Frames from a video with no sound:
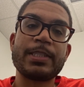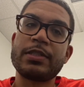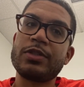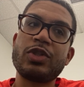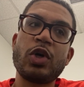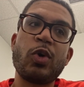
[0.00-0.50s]

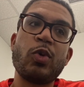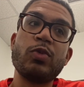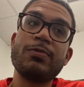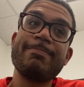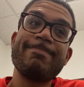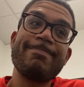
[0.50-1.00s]

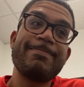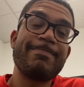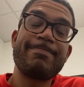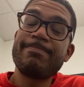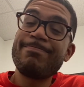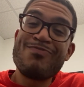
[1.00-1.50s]
So
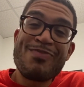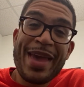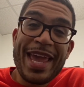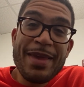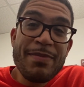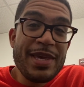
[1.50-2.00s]

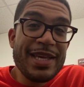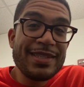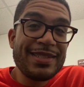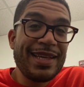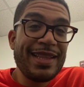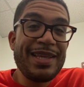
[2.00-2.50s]
maybe
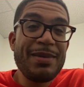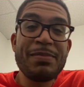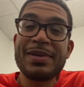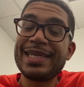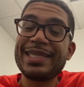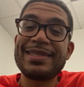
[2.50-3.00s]
it's nothing,
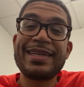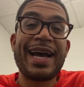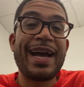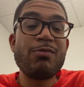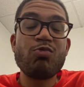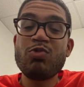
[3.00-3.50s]
but
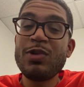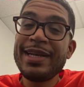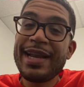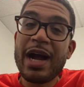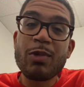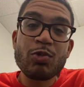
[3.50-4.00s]
I would
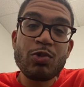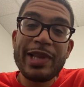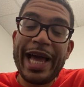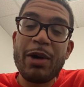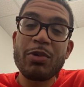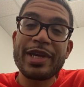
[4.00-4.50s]
not rule
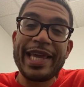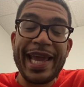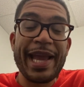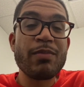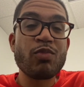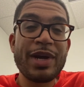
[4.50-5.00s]
out
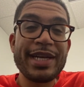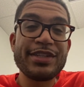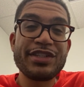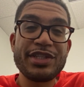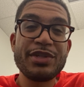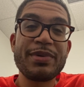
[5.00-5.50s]
Cam Reddish
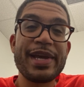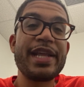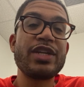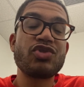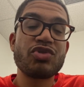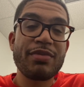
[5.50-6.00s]
still
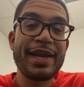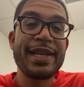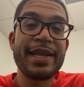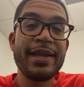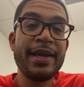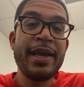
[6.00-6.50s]
getting
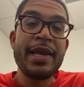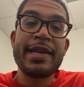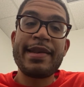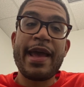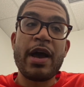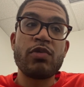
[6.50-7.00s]
traded.
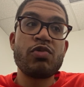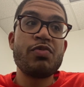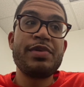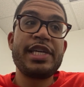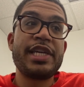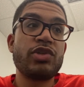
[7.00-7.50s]
Now, who
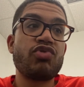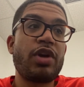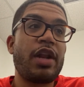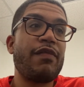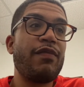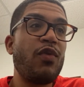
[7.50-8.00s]
will he get
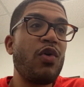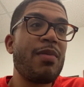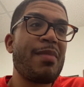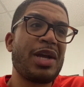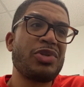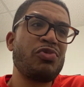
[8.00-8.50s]
traded for?
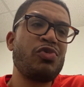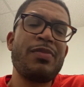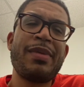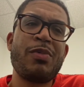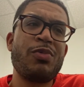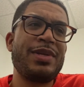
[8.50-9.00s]
I'm not sure.
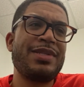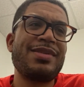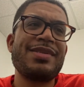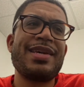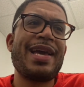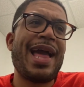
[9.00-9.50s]
Maybe we
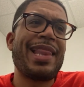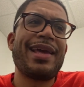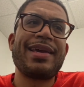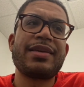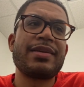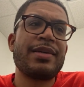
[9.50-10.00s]
see a guy
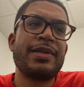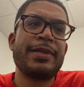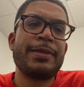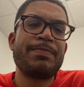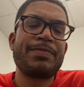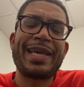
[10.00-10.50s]
like
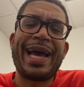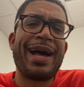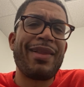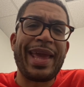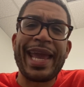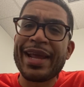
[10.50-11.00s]

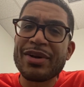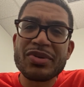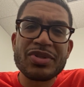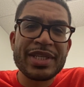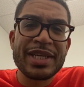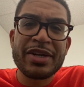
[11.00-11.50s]
Kyle
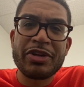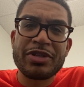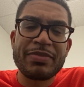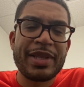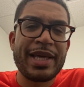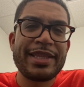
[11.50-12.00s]
Anderson or
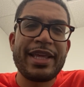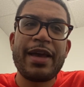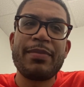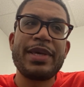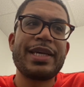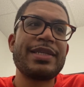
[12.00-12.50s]
something like
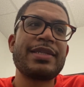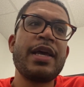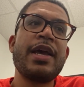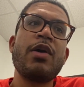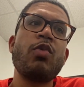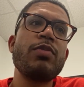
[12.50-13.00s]
that, because
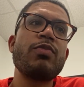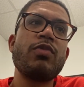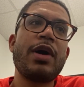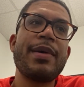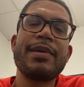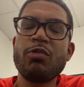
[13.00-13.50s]
we
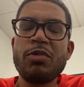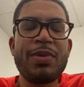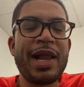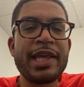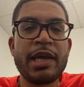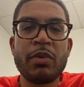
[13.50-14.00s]

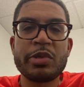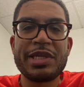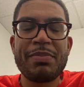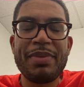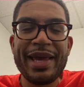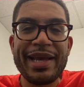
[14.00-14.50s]
probably get
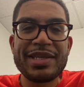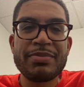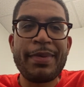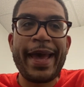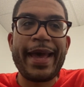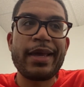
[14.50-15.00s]
mostly picks
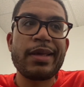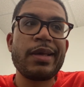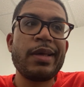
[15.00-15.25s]
back.